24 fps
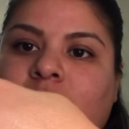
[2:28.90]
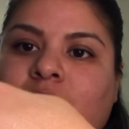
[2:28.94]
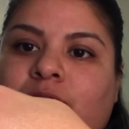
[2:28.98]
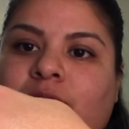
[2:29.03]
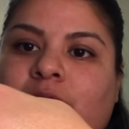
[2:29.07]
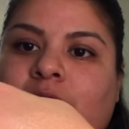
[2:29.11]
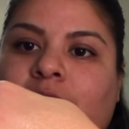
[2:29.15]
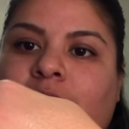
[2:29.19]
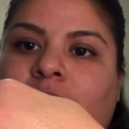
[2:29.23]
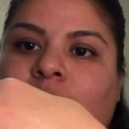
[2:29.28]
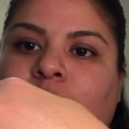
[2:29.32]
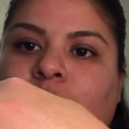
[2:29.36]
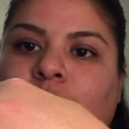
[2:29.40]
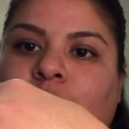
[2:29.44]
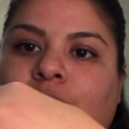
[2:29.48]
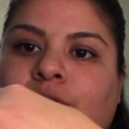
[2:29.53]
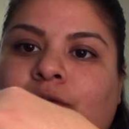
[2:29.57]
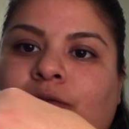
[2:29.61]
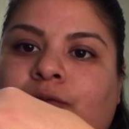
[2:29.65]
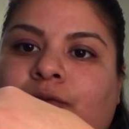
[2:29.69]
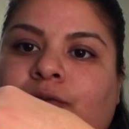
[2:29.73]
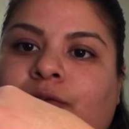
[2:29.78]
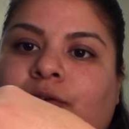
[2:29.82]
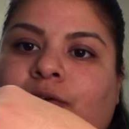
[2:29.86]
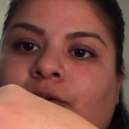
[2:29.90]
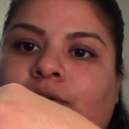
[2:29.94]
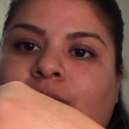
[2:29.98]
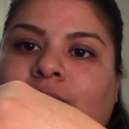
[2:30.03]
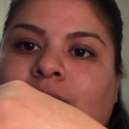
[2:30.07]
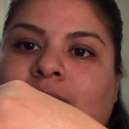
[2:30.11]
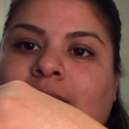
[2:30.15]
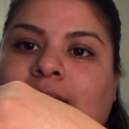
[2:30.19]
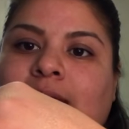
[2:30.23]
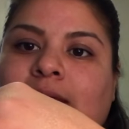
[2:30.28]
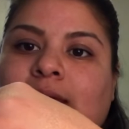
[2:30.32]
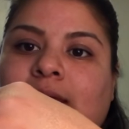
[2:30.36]
Very beautiful,
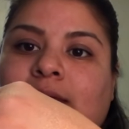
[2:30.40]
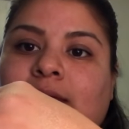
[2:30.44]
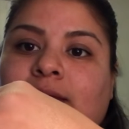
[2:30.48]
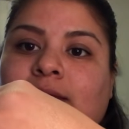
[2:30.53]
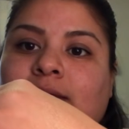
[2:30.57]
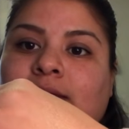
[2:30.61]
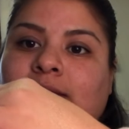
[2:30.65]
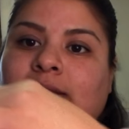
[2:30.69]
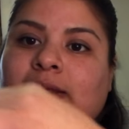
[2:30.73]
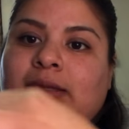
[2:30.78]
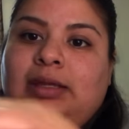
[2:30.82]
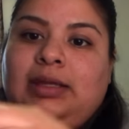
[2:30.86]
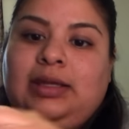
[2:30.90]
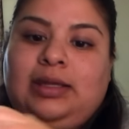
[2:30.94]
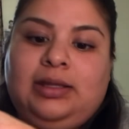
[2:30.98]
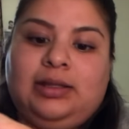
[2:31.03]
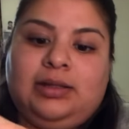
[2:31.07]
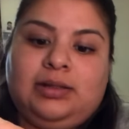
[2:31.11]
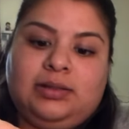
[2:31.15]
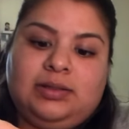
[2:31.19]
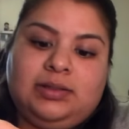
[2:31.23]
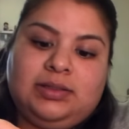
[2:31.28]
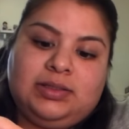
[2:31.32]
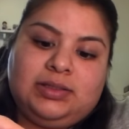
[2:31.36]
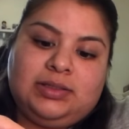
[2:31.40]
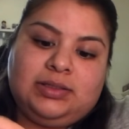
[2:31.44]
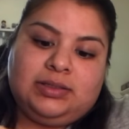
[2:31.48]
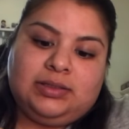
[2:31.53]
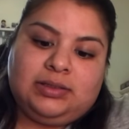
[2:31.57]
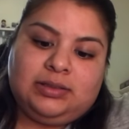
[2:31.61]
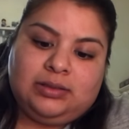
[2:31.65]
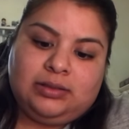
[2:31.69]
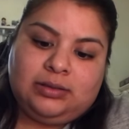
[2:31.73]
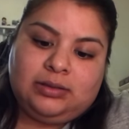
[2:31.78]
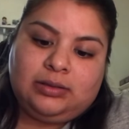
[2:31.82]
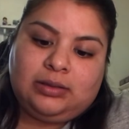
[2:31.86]
and
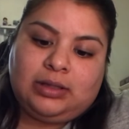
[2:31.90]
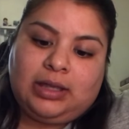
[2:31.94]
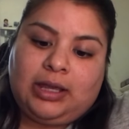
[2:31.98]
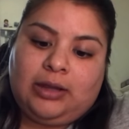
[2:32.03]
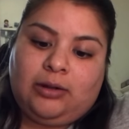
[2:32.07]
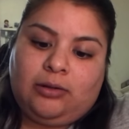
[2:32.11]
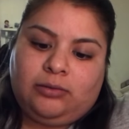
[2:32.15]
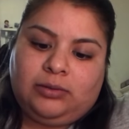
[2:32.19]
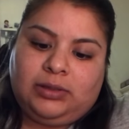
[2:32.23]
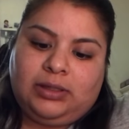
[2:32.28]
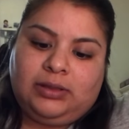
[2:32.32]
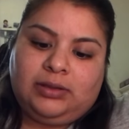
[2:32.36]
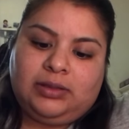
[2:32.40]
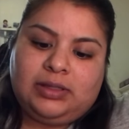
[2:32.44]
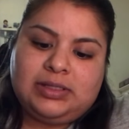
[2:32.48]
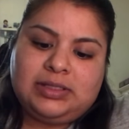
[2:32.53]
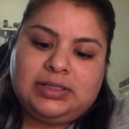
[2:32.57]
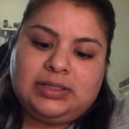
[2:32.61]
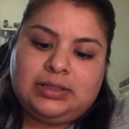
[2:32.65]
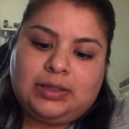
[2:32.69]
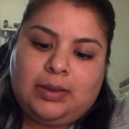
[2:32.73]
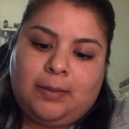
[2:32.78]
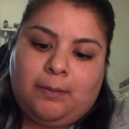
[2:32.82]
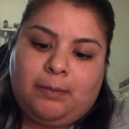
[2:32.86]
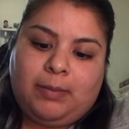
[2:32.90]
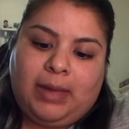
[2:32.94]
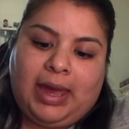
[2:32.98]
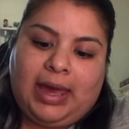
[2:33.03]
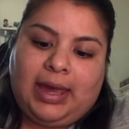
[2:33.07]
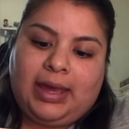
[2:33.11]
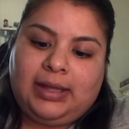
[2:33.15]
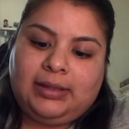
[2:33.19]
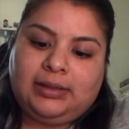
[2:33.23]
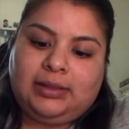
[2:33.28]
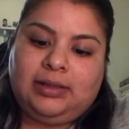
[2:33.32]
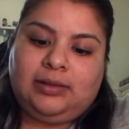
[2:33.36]
I don't think this is a
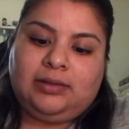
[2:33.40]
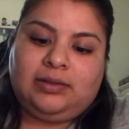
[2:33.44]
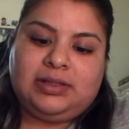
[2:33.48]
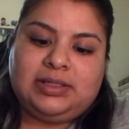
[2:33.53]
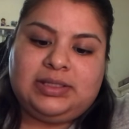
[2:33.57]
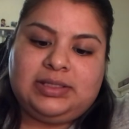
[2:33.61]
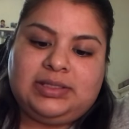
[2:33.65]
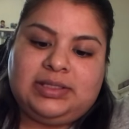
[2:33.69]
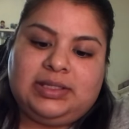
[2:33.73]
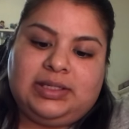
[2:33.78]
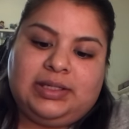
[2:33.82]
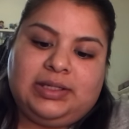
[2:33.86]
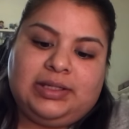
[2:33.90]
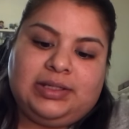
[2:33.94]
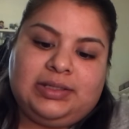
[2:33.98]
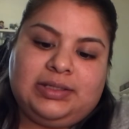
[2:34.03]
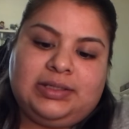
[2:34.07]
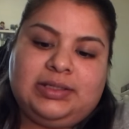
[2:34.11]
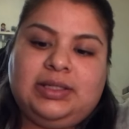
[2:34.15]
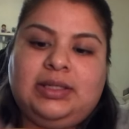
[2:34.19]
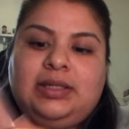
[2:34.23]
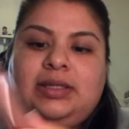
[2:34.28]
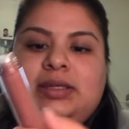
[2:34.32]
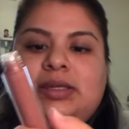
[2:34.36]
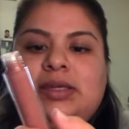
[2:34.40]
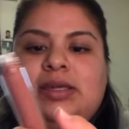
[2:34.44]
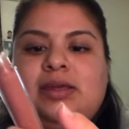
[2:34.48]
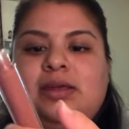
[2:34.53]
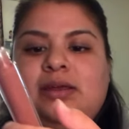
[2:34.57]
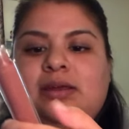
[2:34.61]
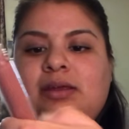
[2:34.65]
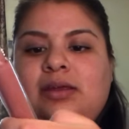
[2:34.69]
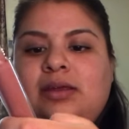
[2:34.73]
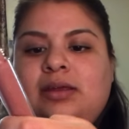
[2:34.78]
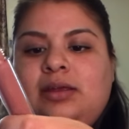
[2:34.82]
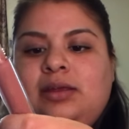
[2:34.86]
matte. I think this is
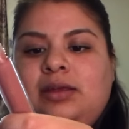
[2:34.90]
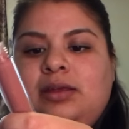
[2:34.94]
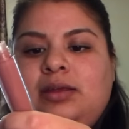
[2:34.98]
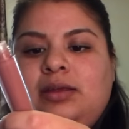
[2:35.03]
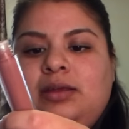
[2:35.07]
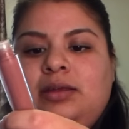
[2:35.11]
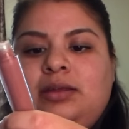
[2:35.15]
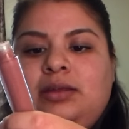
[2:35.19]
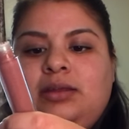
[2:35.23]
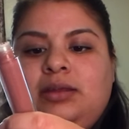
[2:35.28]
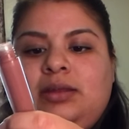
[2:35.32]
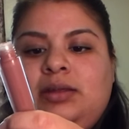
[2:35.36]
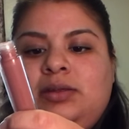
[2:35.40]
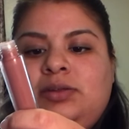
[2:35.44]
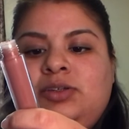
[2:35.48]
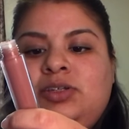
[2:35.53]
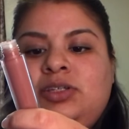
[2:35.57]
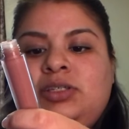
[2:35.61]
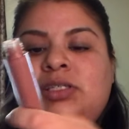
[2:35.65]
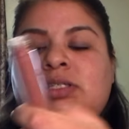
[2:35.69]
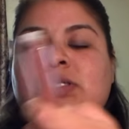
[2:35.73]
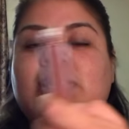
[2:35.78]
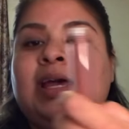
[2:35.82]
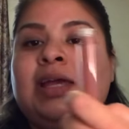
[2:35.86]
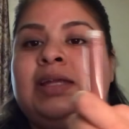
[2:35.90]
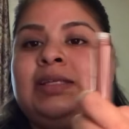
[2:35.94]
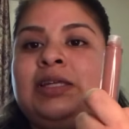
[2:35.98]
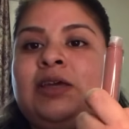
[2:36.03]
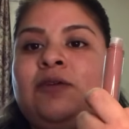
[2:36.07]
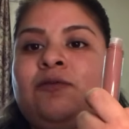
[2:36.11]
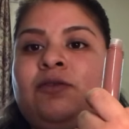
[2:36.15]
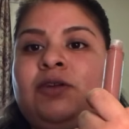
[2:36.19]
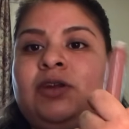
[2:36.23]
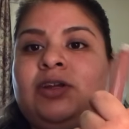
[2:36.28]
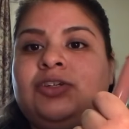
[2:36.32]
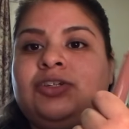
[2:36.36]
just as high
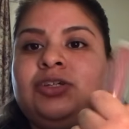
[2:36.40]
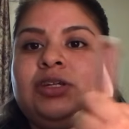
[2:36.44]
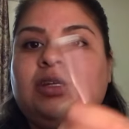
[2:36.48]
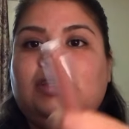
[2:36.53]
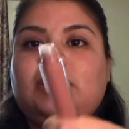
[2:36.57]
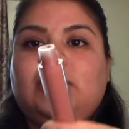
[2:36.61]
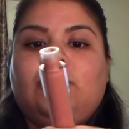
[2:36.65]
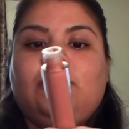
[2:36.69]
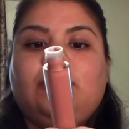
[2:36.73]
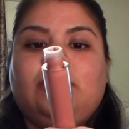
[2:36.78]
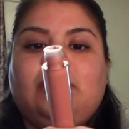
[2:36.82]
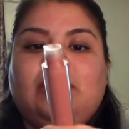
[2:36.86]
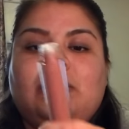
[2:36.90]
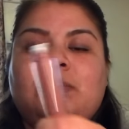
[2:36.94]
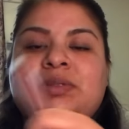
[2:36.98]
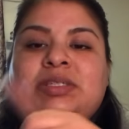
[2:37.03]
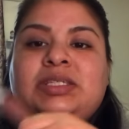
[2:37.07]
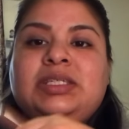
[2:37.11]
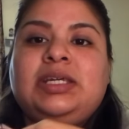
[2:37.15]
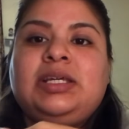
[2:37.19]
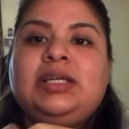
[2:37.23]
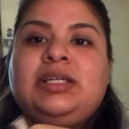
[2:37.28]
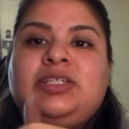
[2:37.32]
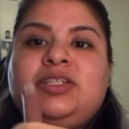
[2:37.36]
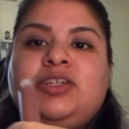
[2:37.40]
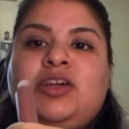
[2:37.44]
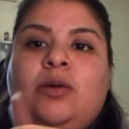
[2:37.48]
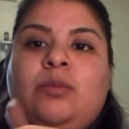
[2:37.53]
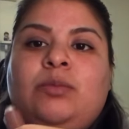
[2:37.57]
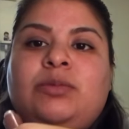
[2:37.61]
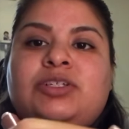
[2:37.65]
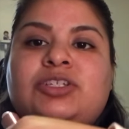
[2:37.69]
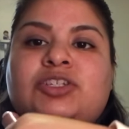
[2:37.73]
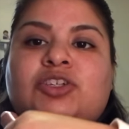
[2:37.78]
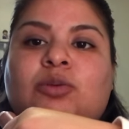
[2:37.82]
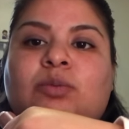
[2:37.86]
definition liquid lipstick, so
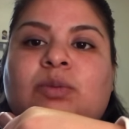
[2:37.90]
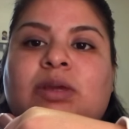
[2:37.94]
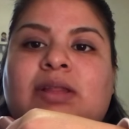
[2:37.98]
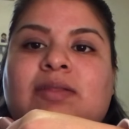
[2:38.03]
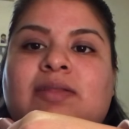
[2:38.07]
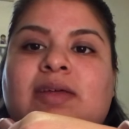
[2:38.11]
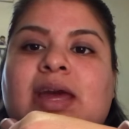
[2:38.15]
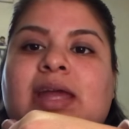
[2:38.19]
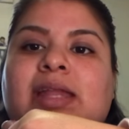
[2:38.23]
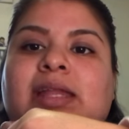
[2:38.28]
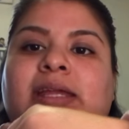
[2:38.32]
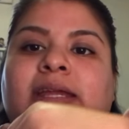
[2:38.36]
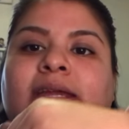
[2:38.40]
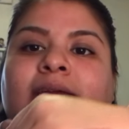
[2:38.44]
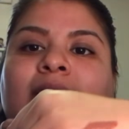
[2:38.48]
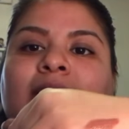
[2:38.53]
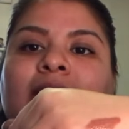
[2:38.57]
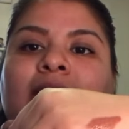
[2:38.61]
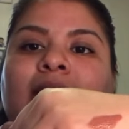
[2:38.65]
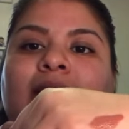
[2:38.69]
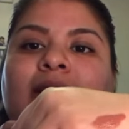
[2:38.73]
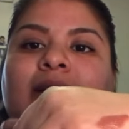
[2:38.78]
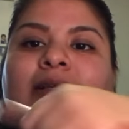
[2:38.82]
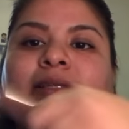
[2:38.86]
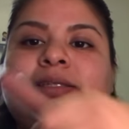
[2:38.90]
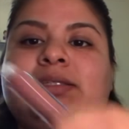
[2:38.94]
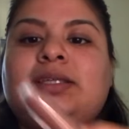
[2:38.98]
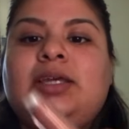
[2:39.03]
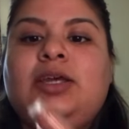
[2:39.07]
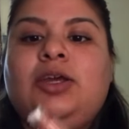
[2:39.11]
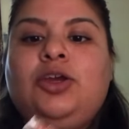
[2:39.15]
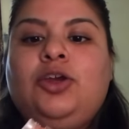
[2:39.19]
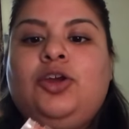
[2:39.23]
I'm assuming that it is